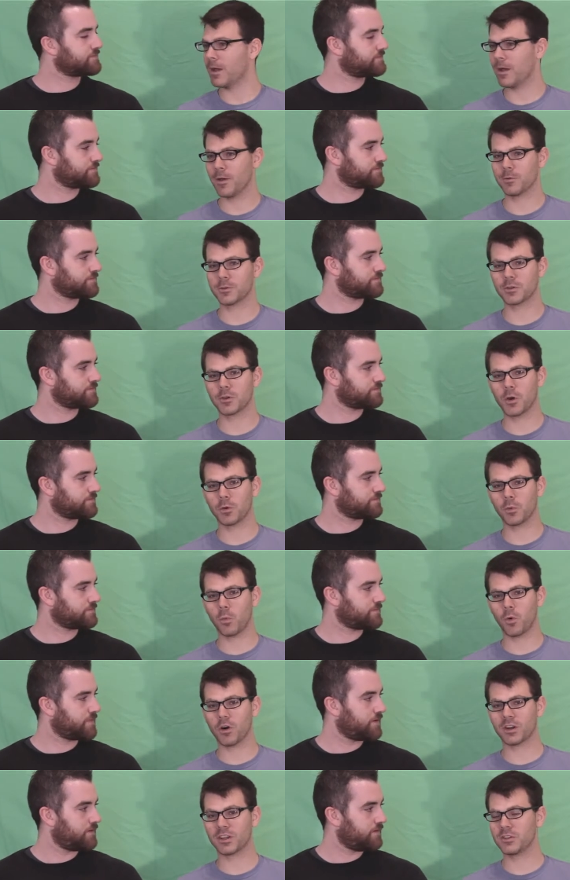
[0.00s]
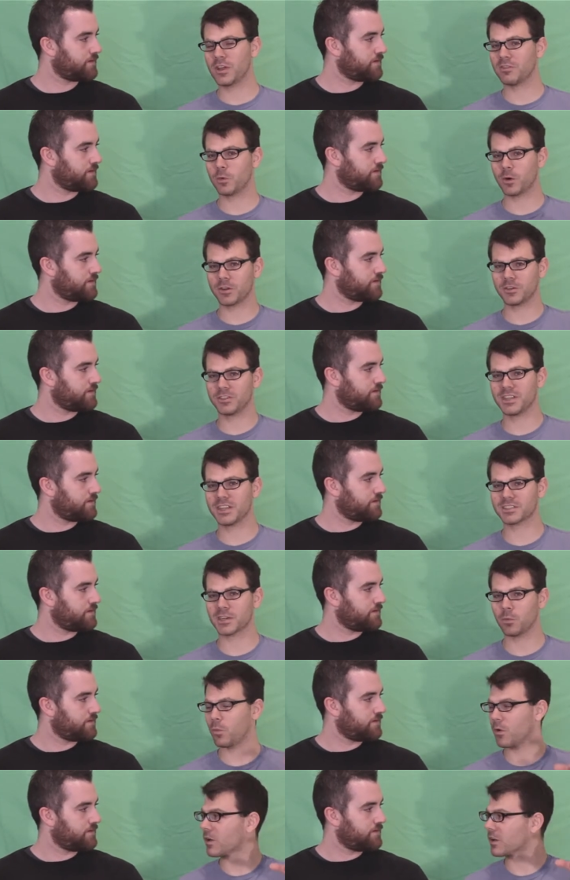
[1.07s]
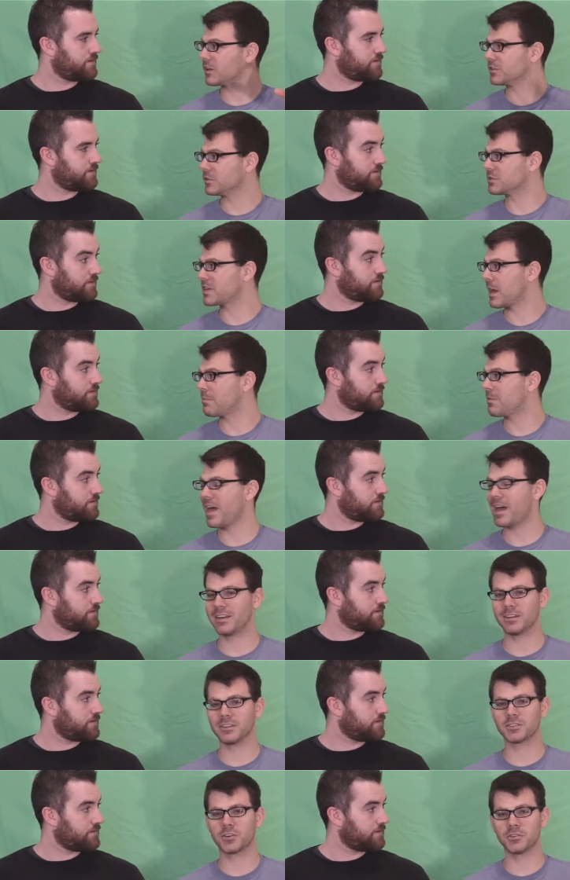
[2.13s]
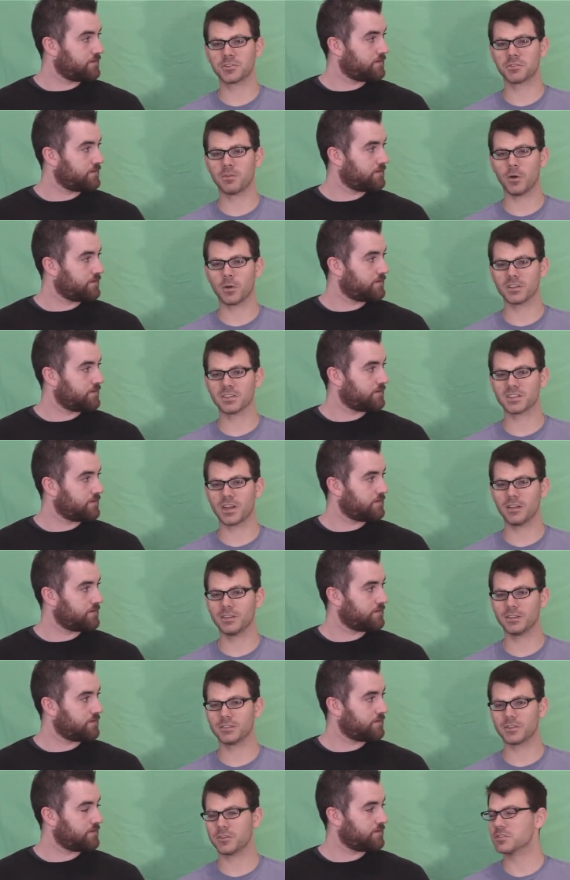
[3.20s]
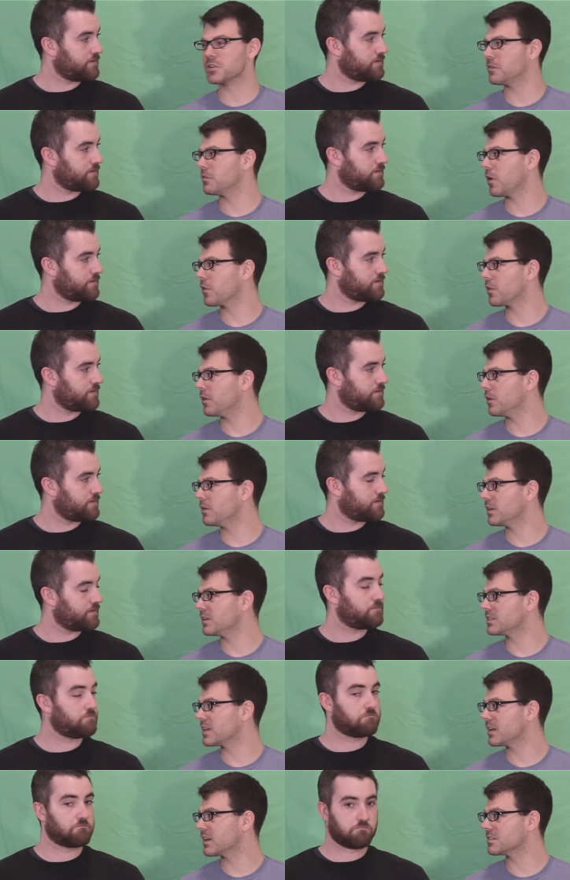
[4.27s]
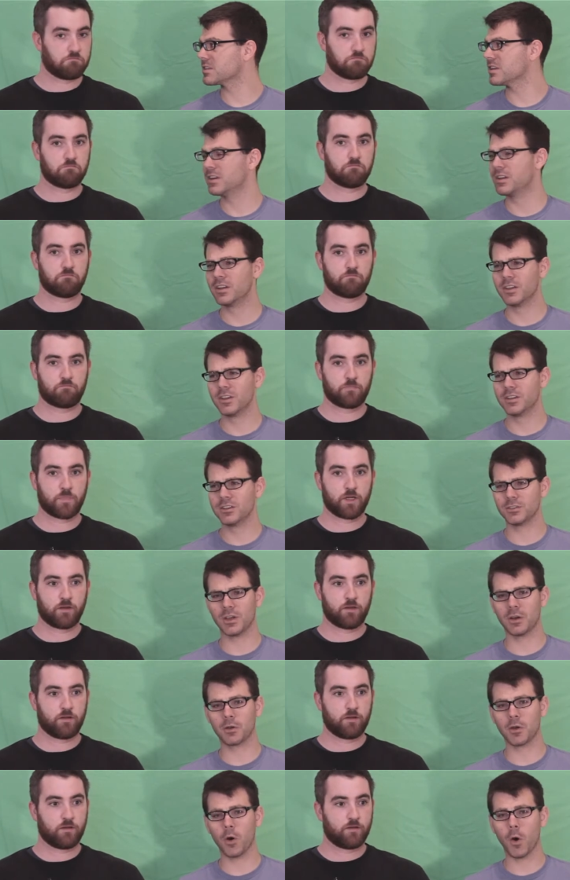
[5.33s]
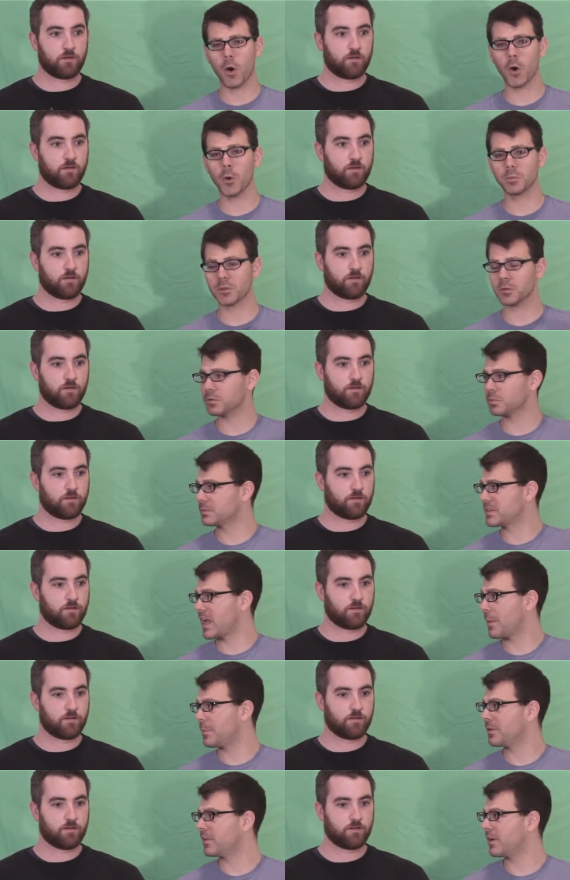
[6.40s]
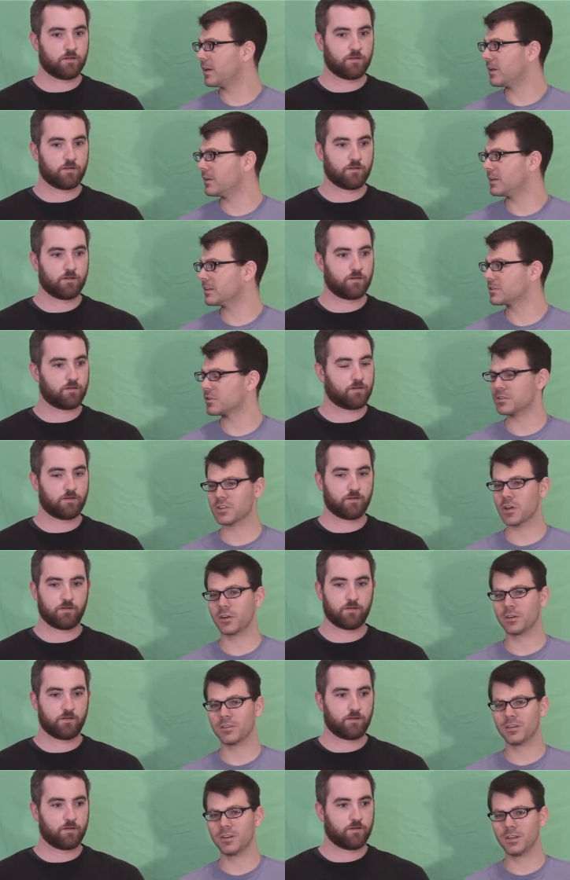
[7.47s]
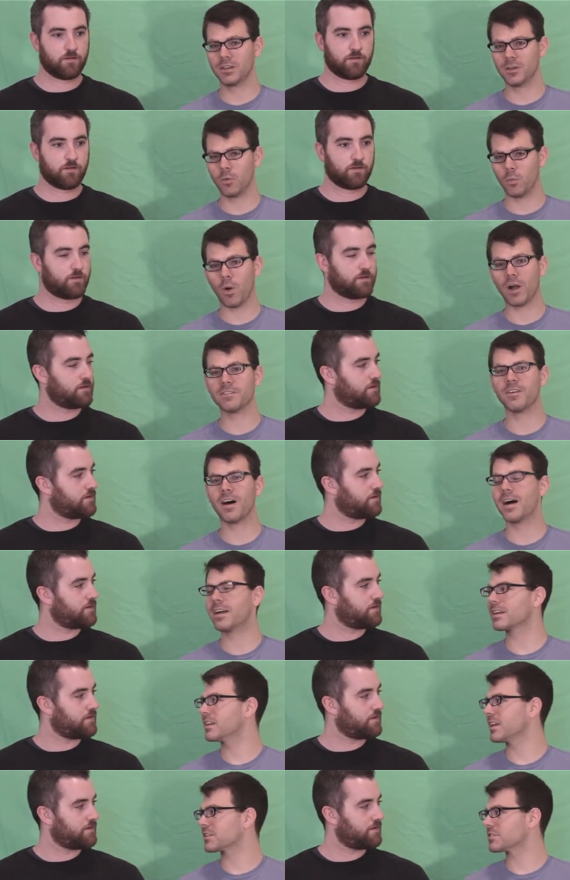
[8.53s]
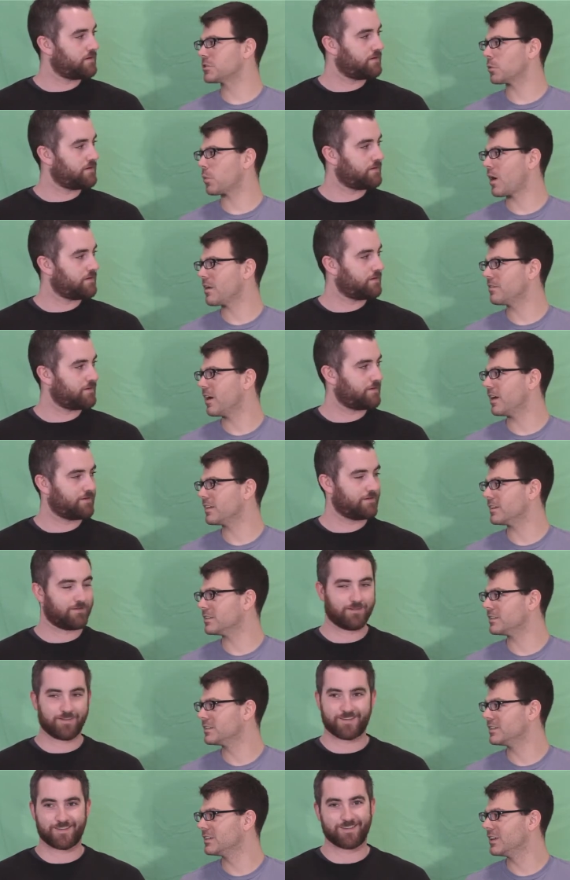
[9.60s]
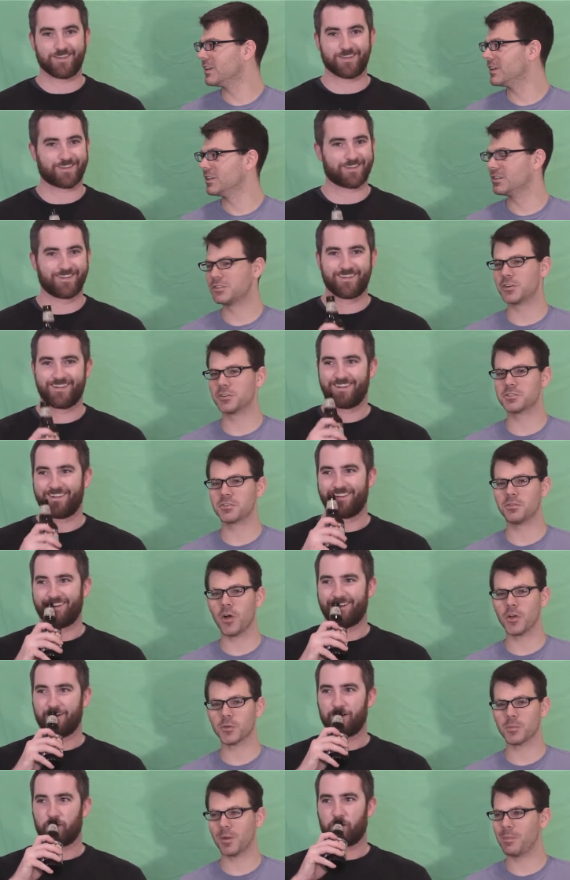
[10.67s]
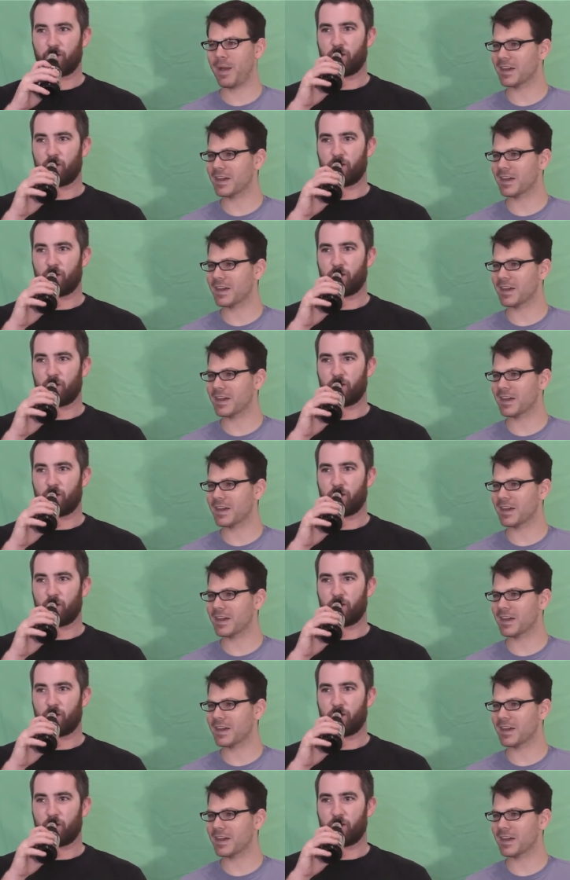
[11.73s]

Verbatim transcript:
Speaker 1: Uh, you go to work and you have one on your desk at work and you tap that and it turns your phone on silent, turns off all the antennas. You'll go home, you'll tap it there, and it turns on Wi-Fi, connects to your Wi-Fi, and it's, uh, turns your volume on